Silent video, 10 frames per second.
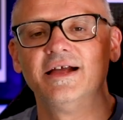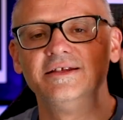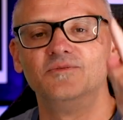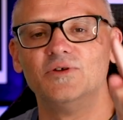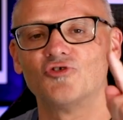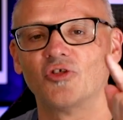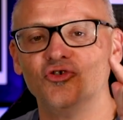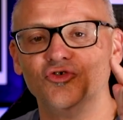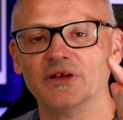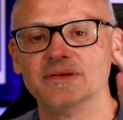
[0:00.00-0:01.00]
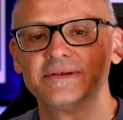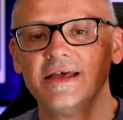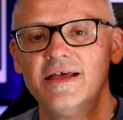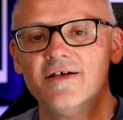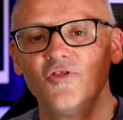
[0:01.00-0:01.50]
Didn't finish on the drinks.
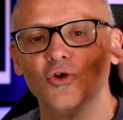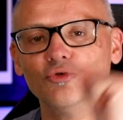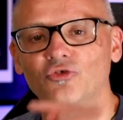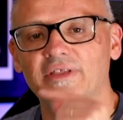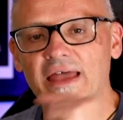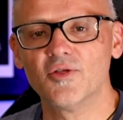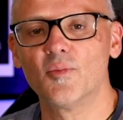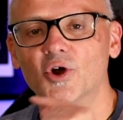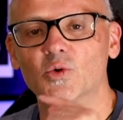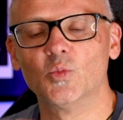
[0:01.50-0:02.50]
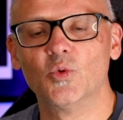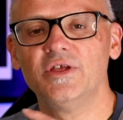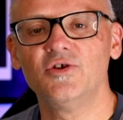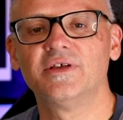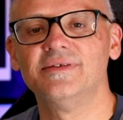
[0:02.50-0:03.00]
They were down the bottom where
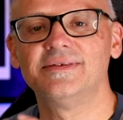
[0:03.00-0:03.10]
you can